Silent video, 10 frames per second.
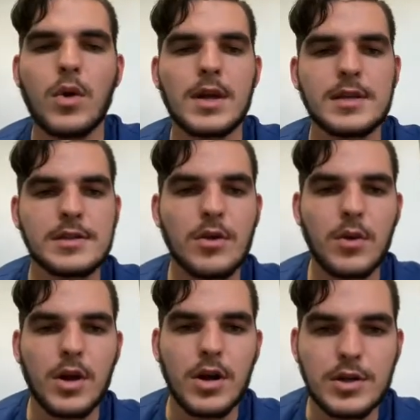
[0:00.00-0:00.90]
is going
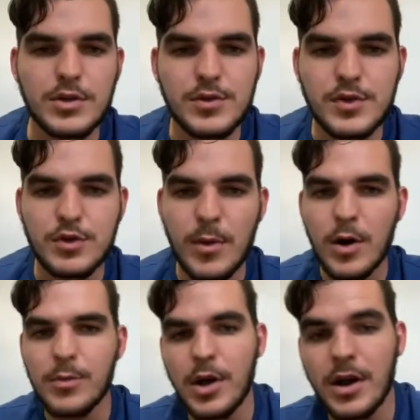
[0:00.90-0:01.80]
on, YouTube? I hope
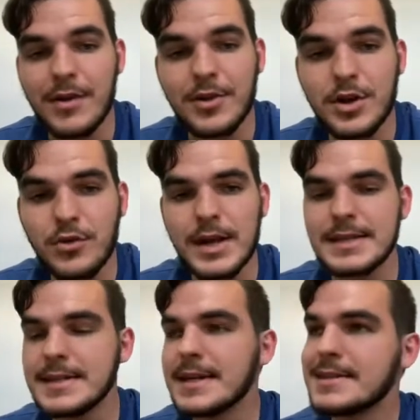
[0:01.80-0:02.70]
y'all are having a great
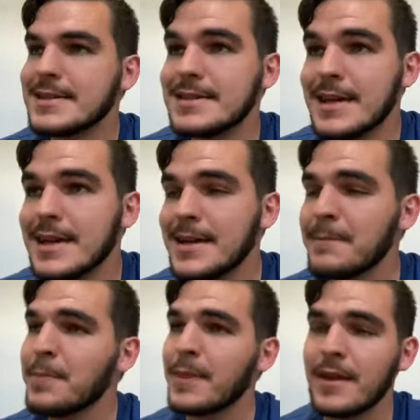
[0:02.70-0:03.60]
day today.
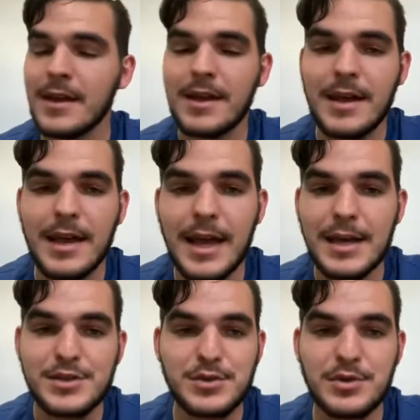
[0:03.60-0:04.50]

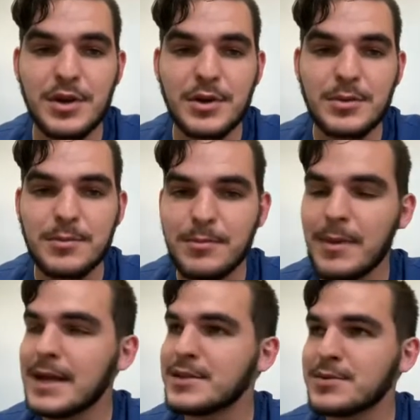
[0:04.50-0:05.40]
As you know,
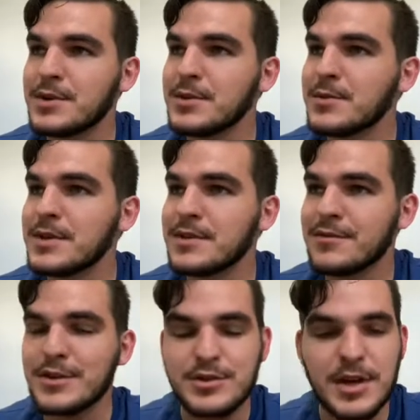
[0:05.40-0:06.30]
Madden 21, the free
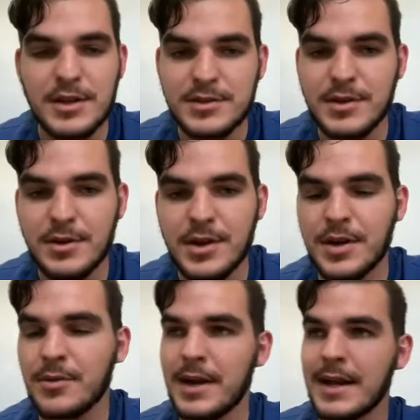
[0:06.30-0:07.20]
trial is going on
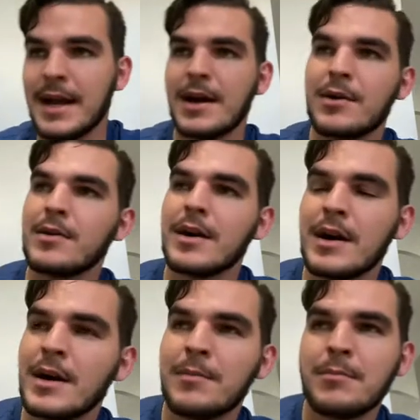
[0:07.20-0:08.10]
right
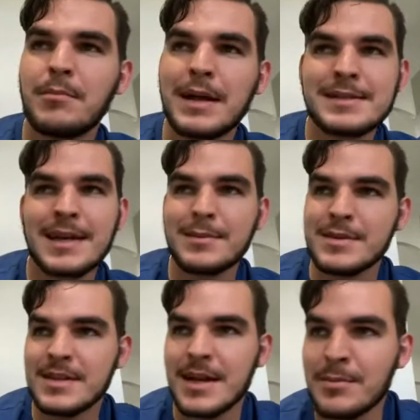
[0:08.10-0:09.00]
now. By the time this is
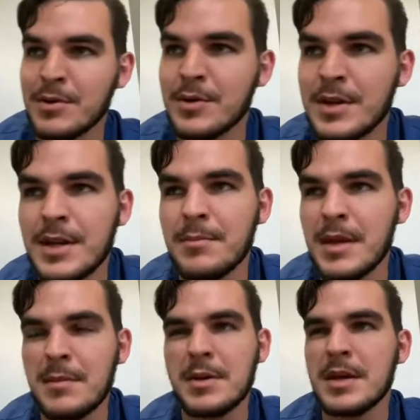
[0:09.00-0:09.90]
uploaded, it may
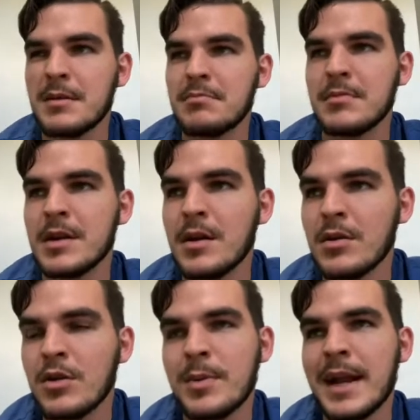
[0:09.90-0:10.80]
be, a
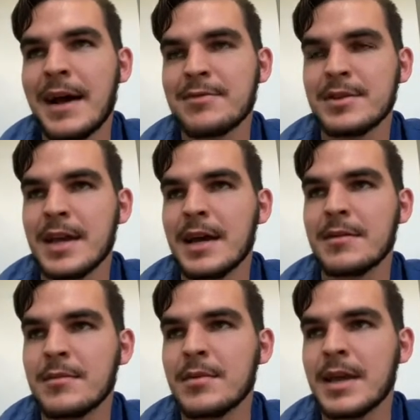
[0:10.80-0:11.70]
little bit after that.
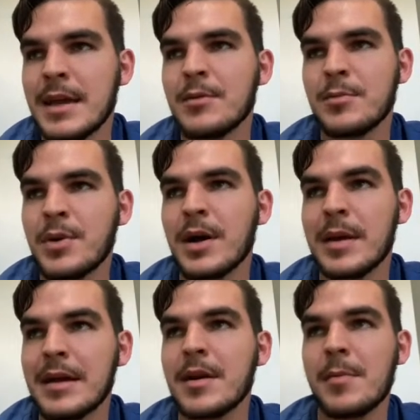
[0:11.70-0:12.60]
The game would probably
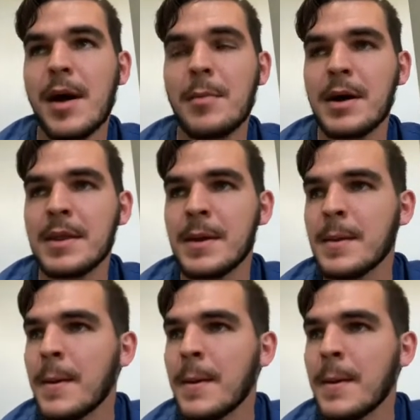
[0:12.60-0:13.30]
have come out by then.